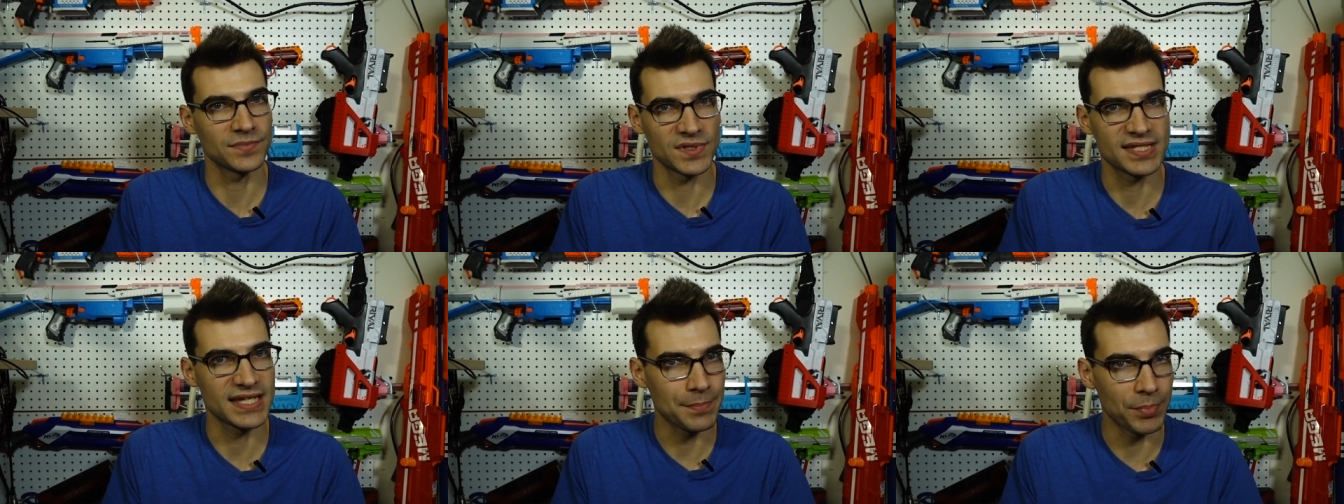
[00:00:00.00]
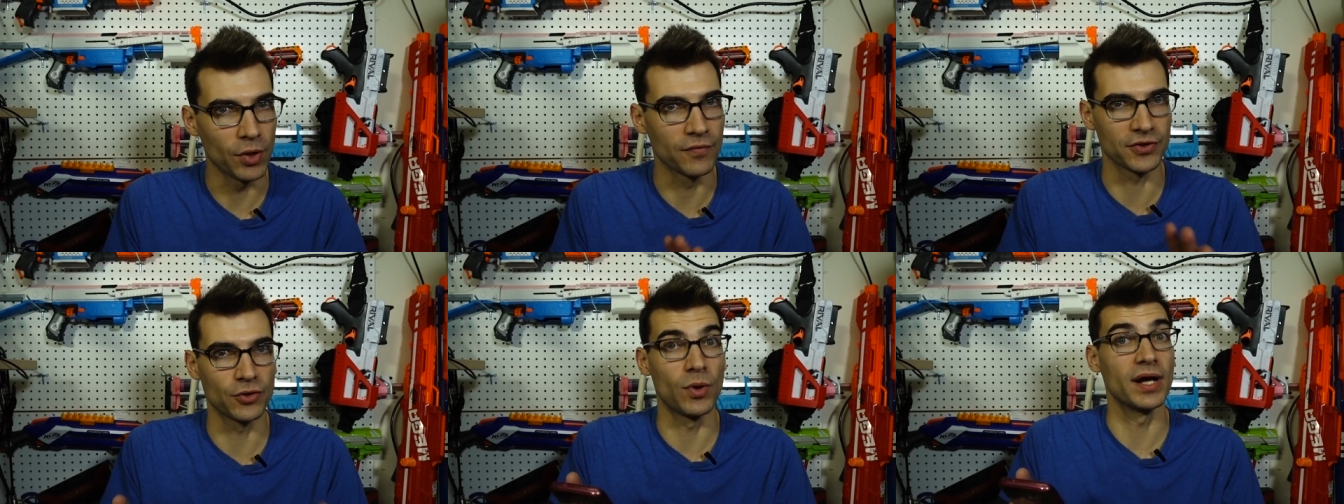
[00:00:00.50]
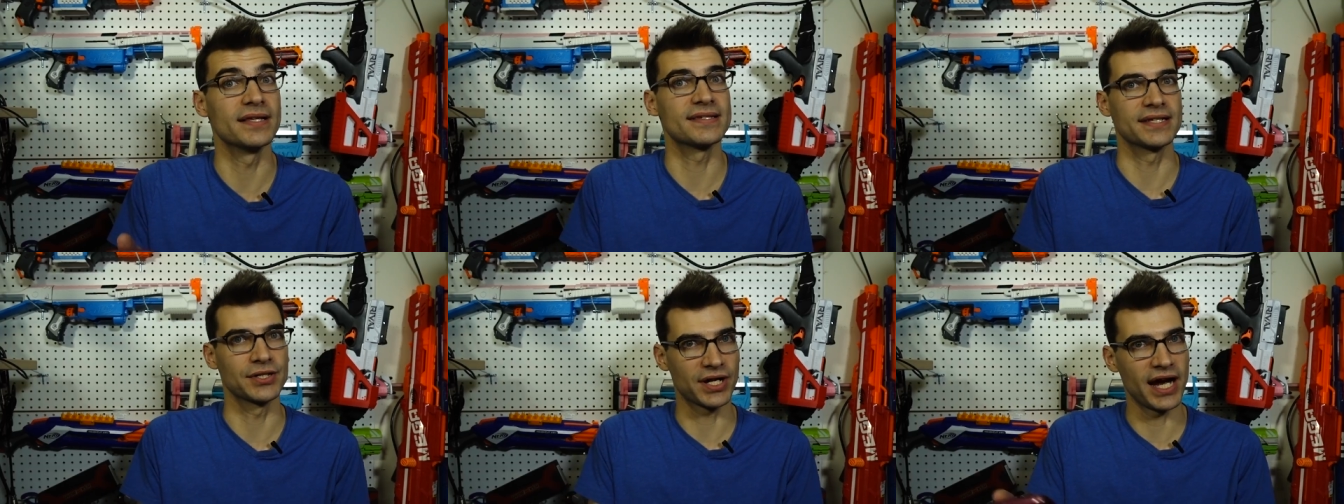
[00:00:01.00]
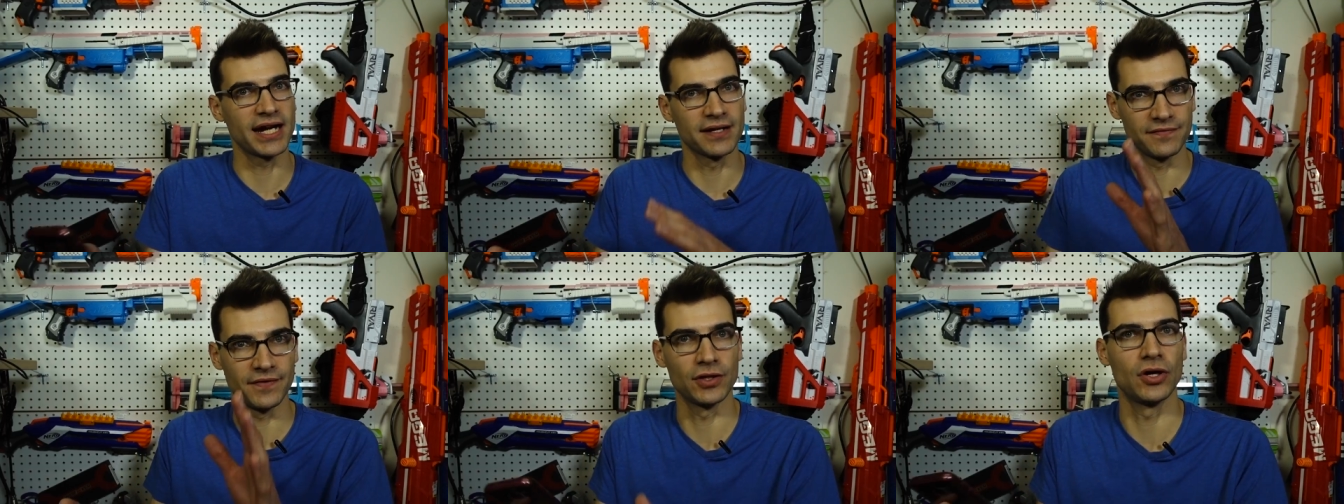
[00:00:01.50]
skip over the ones that are kind
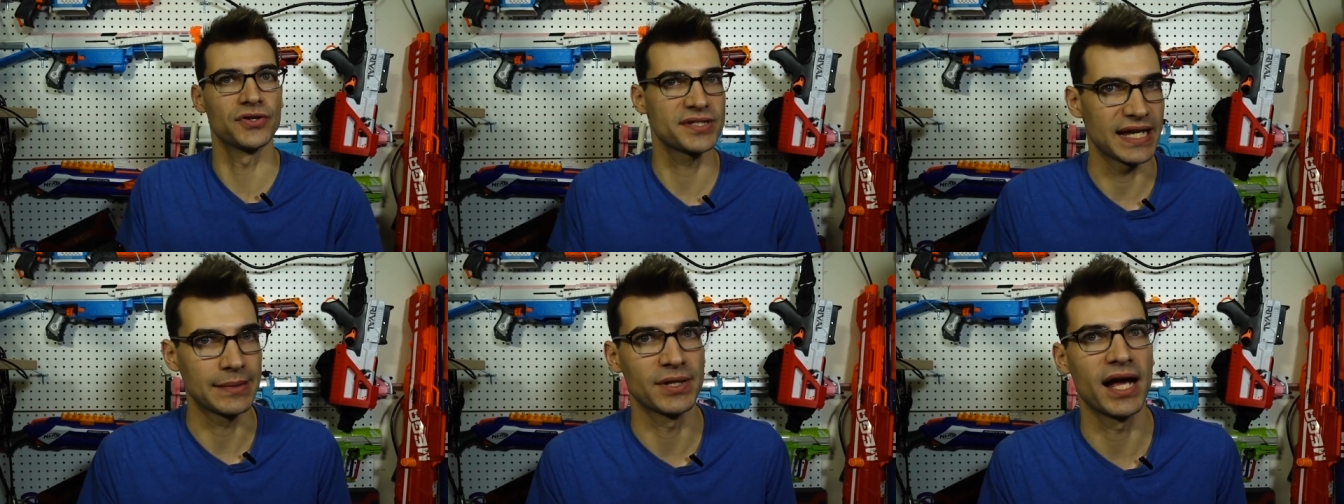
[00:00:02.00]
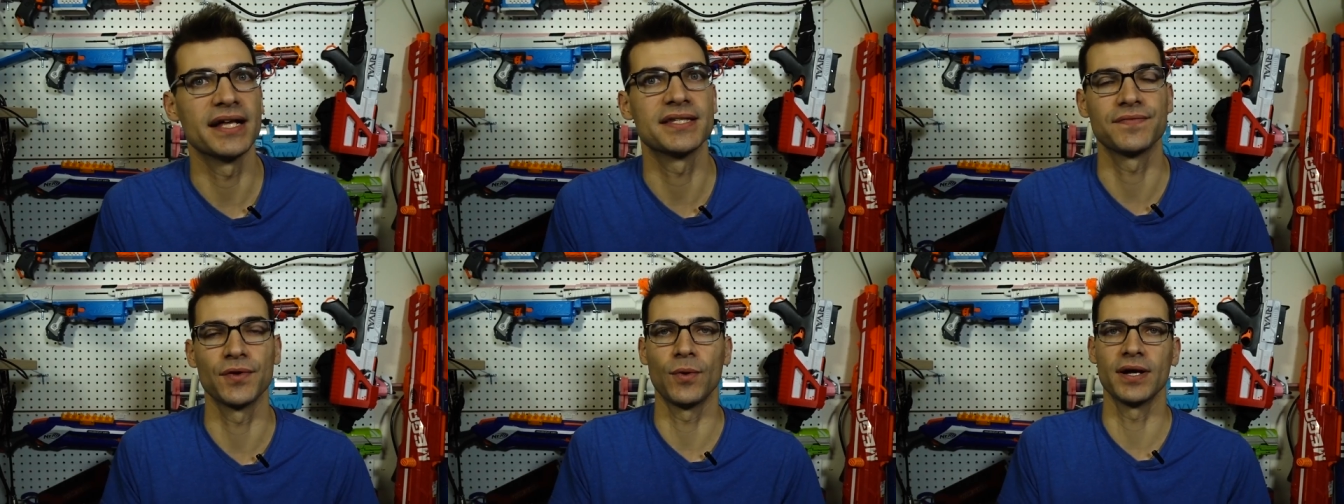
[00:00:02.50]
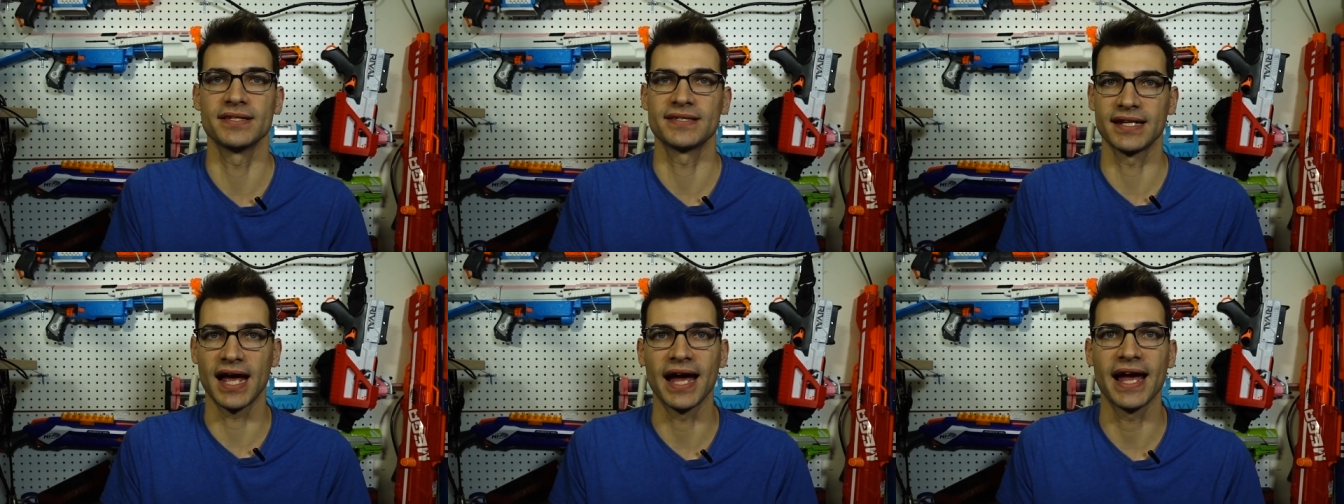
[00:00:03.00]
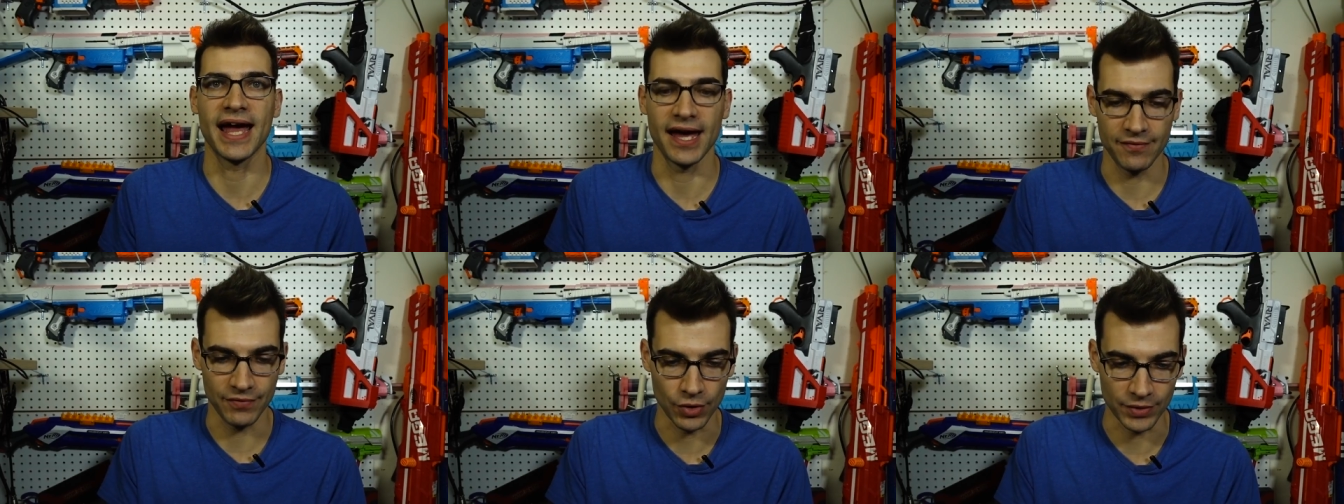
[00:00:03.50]
of along the same lines of the ones that I
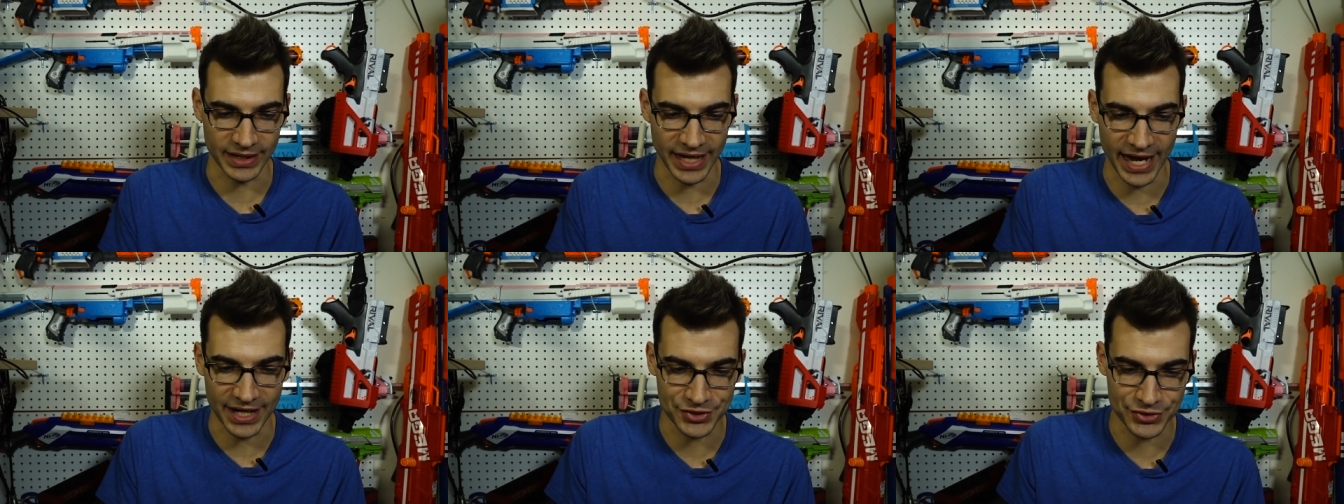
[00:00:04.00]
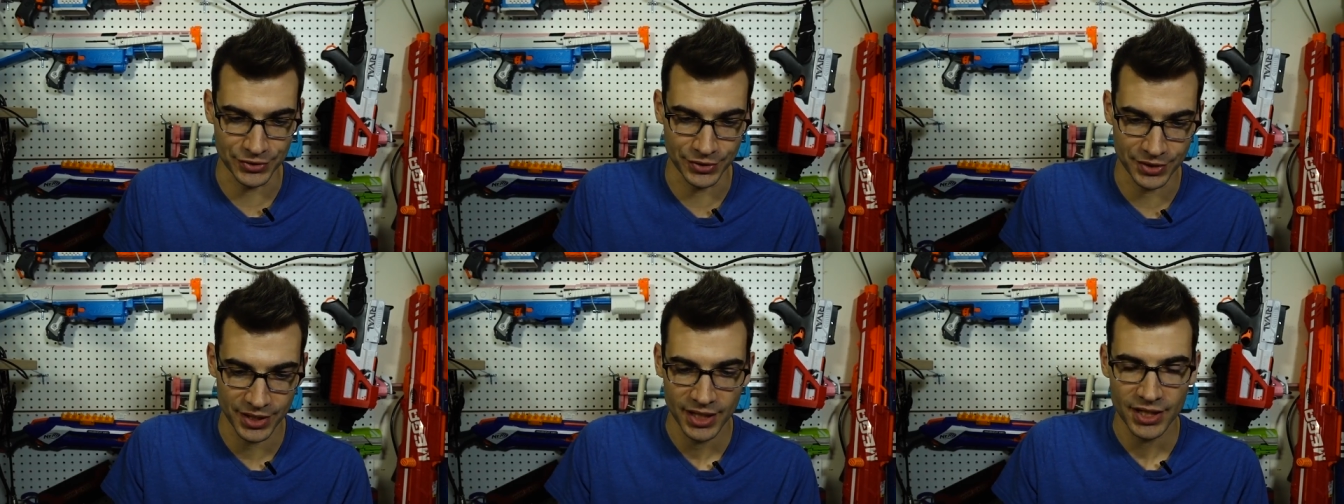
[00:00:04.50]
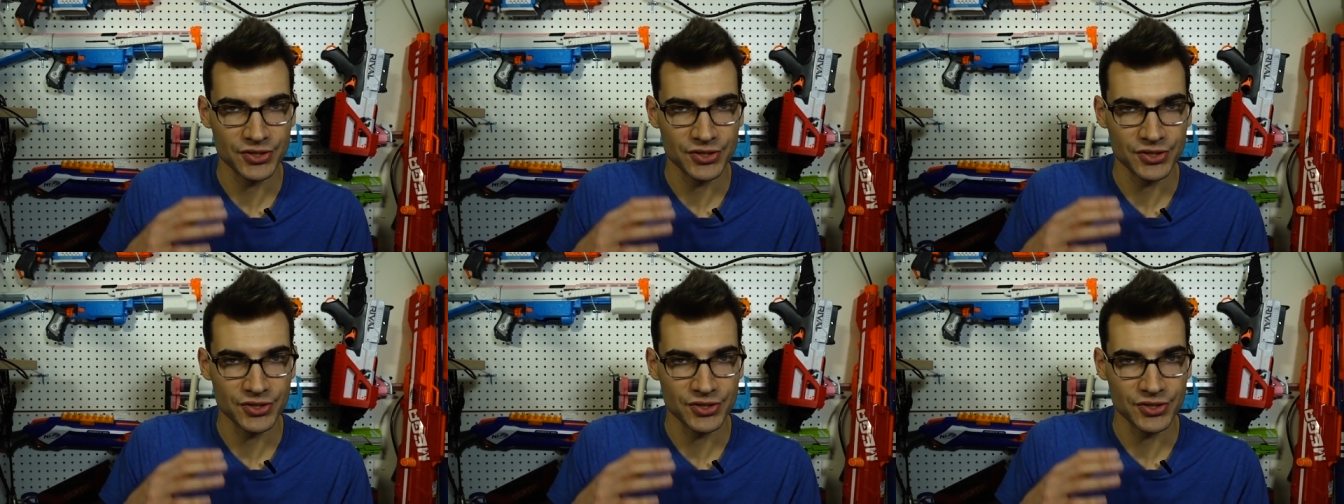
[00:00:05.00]
have already answered,